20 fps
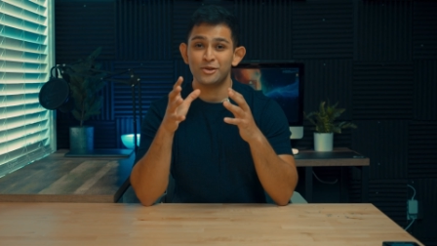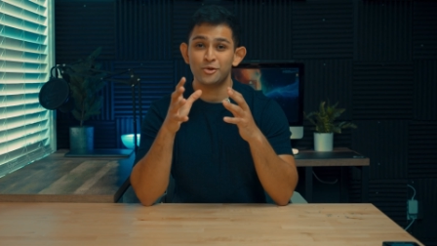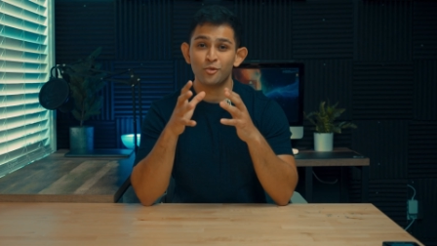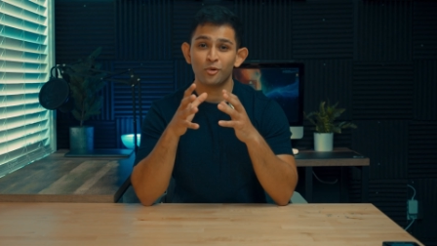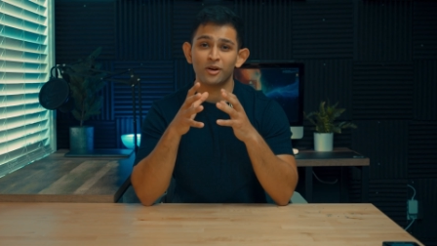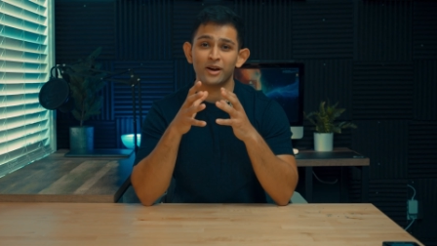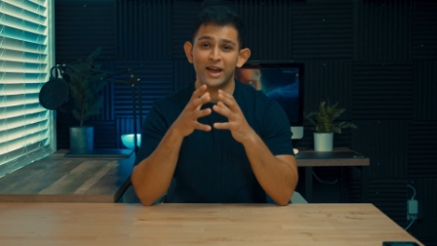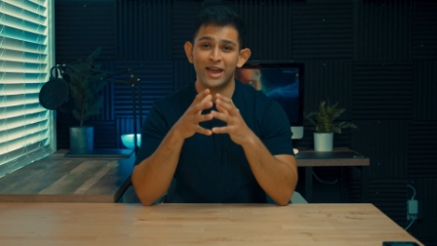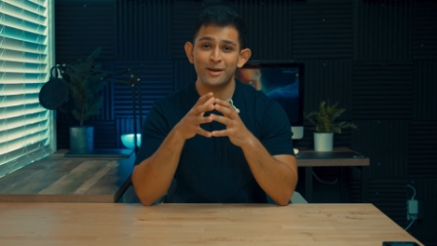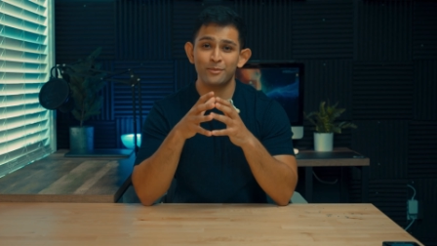you
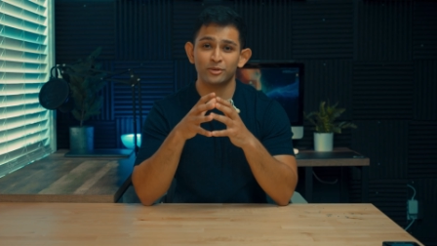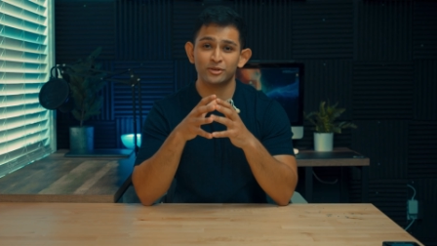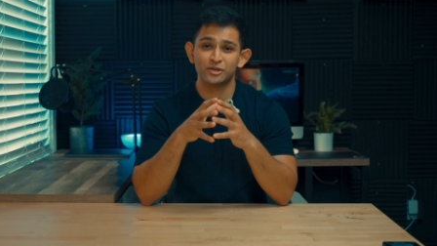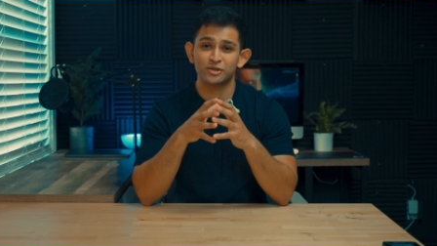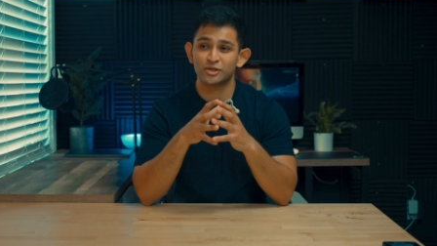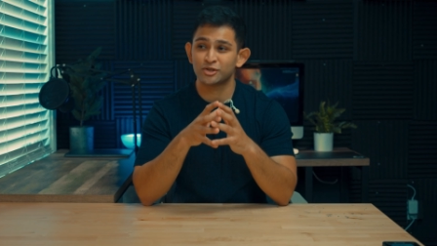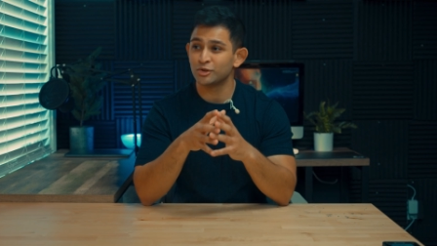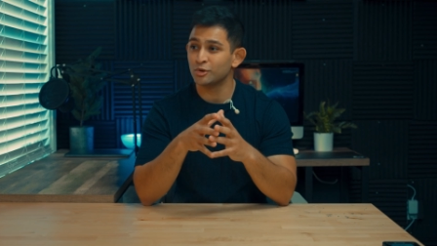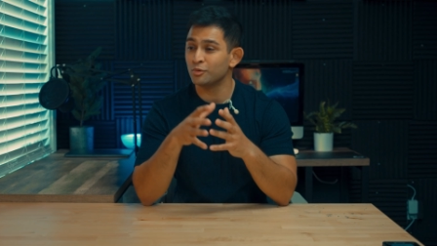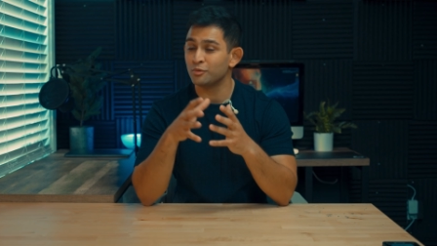are able
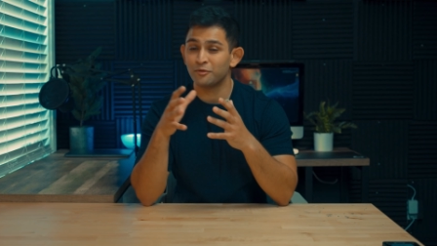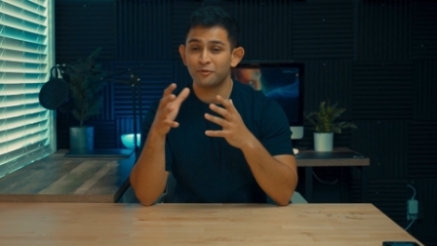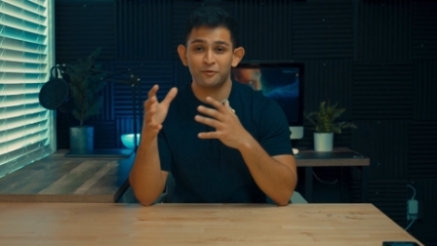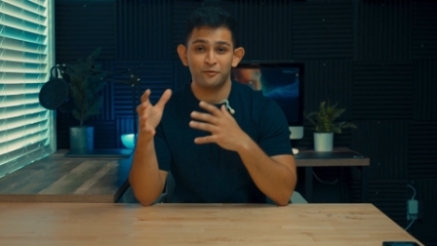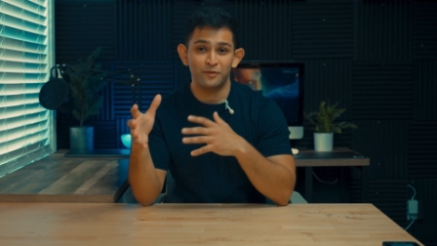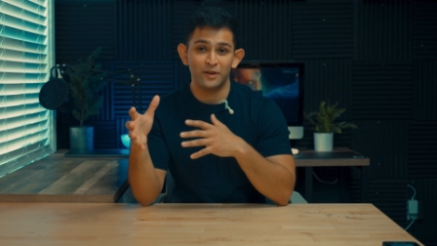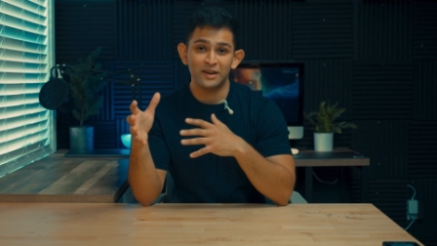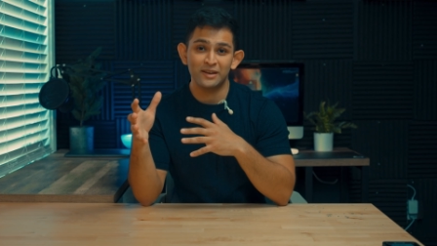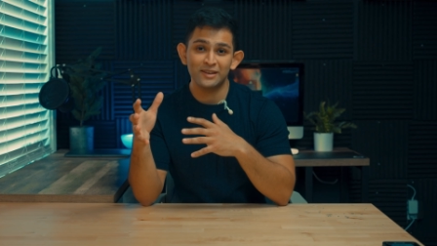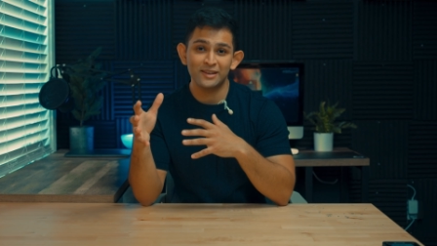to shoot
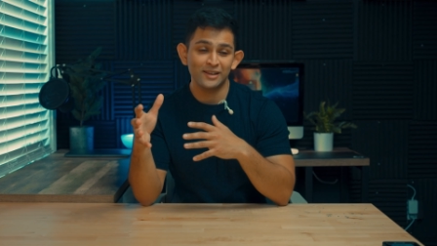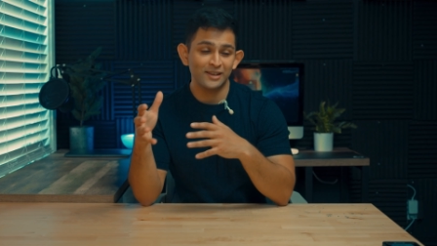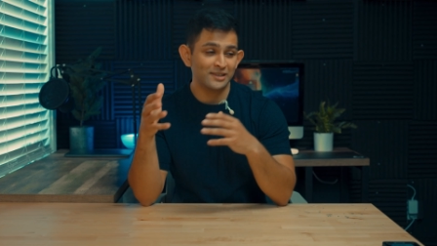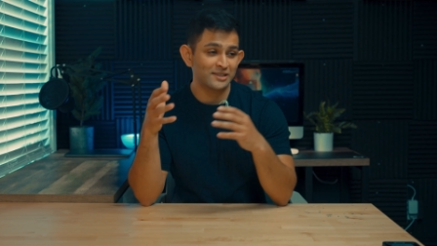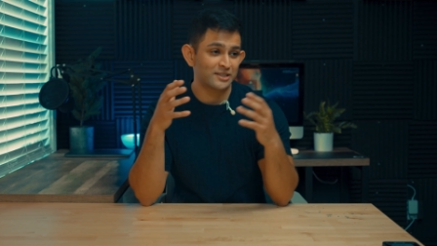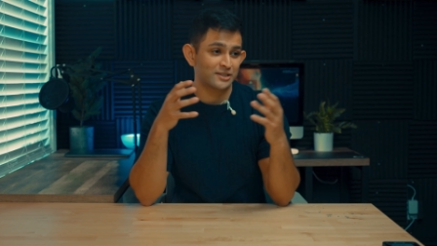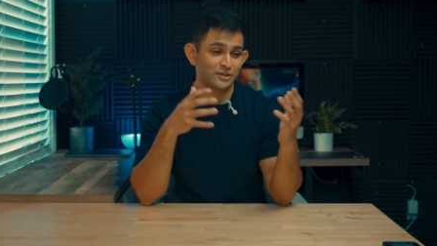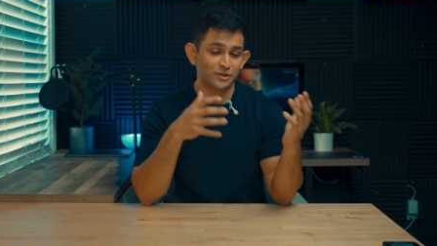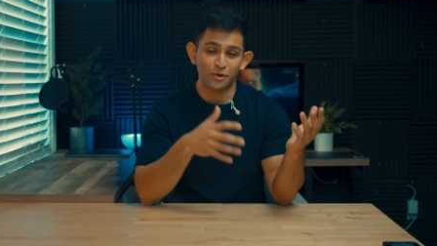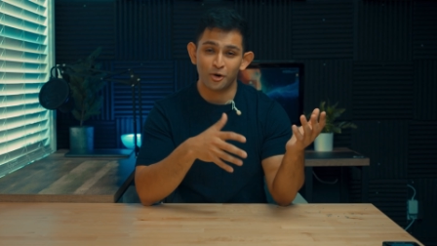
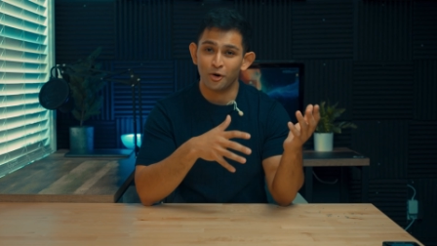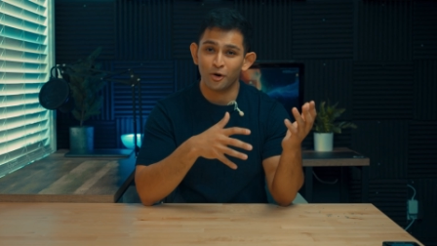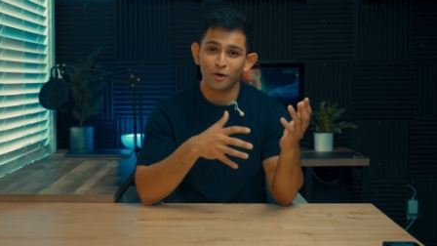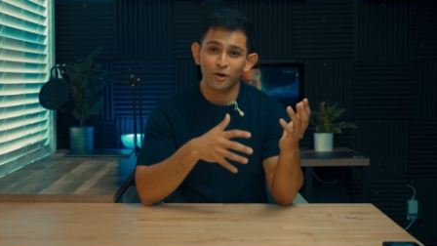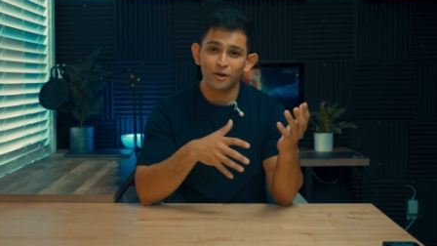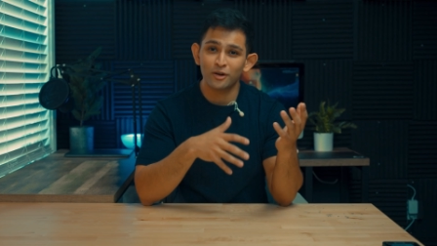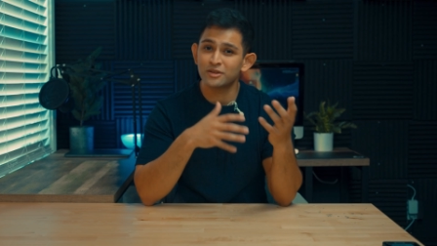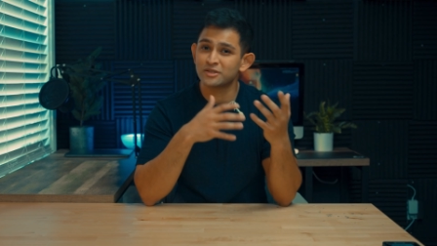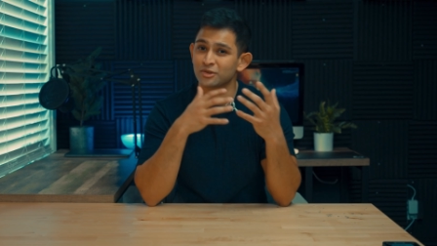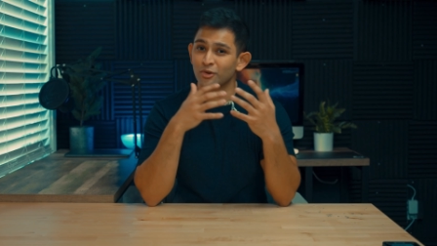fitness,
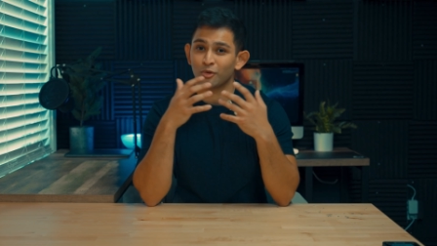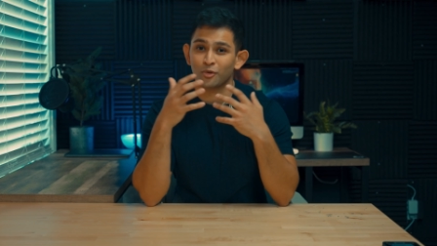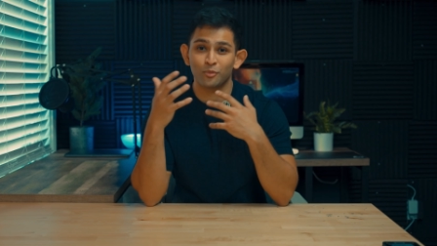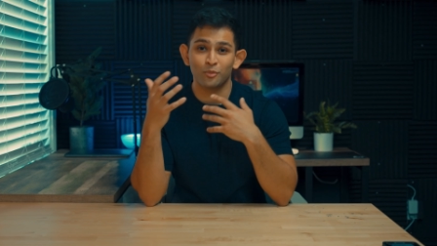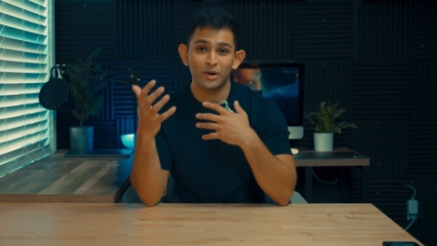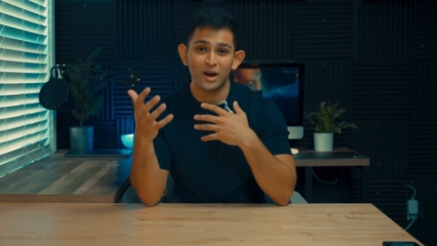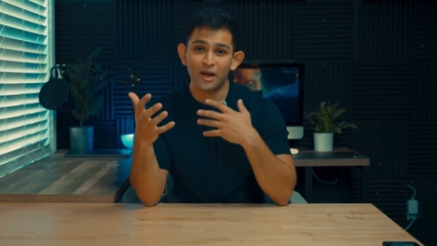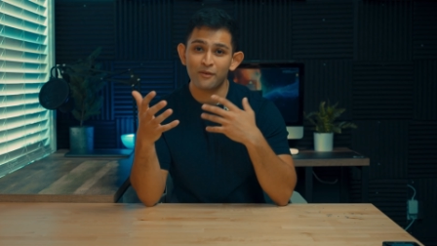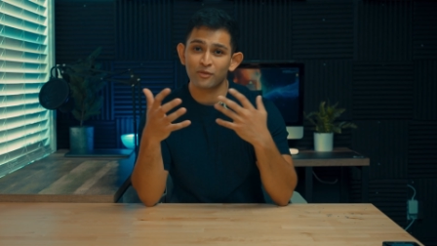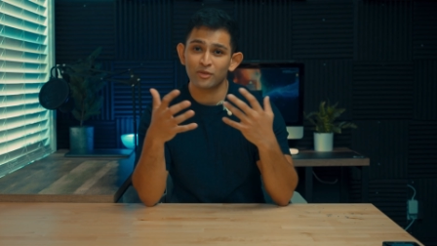cars, or
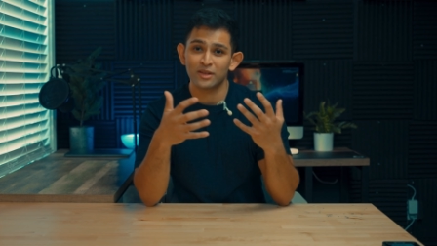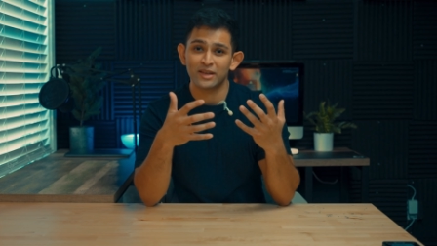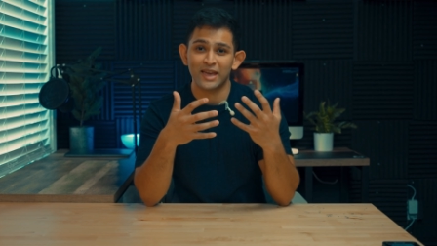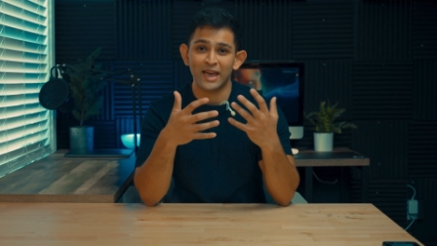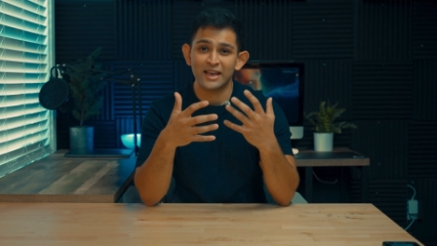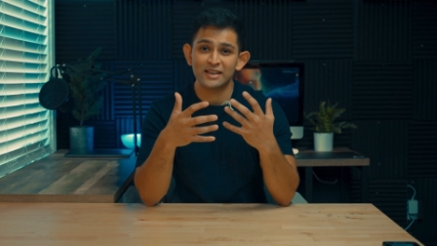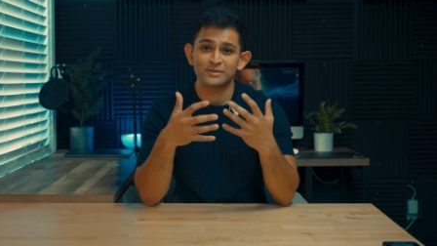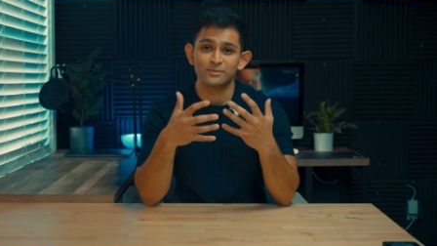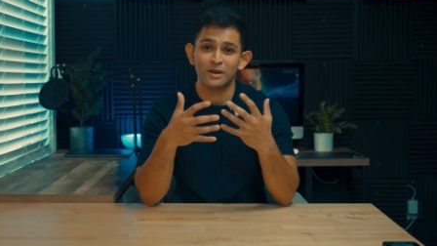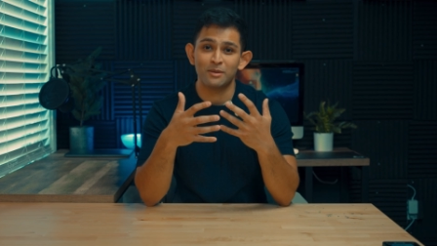whatever the
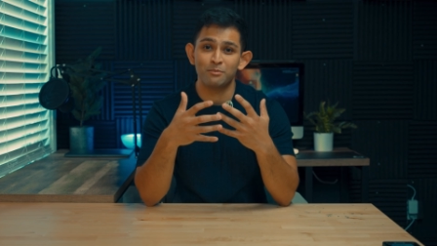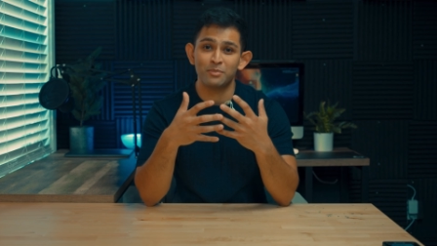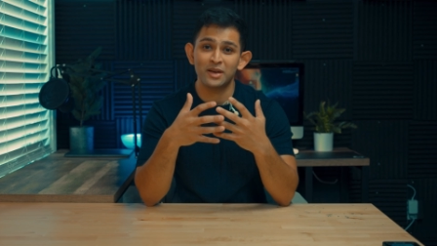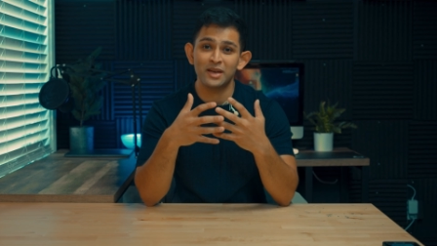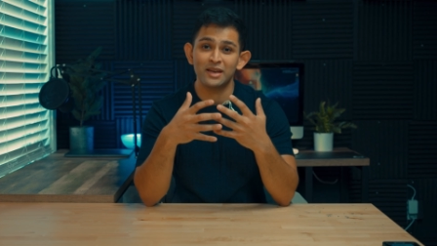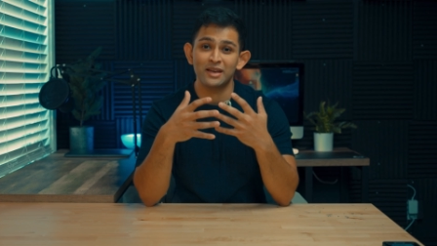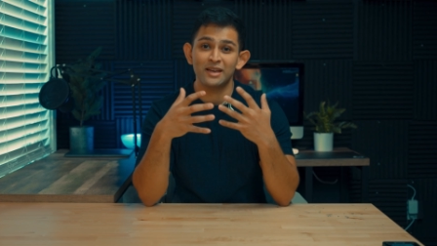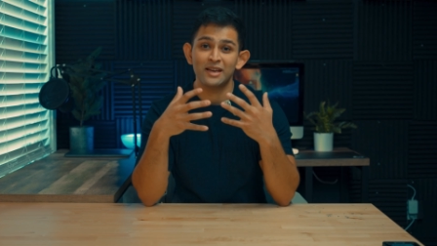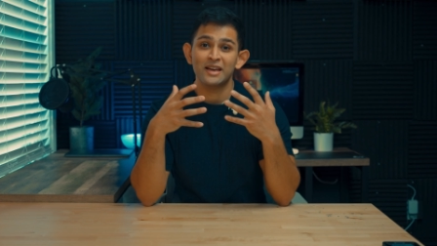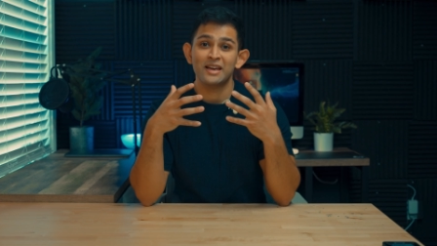case may
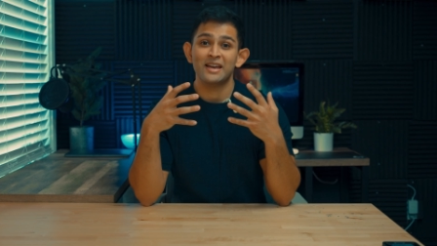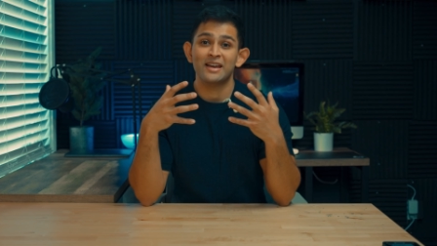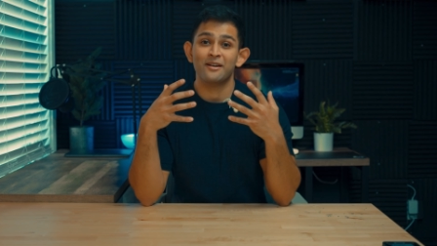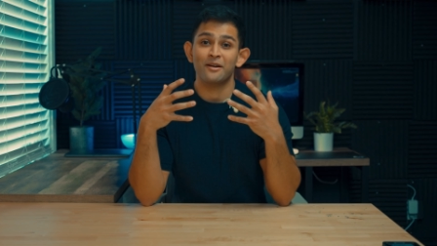be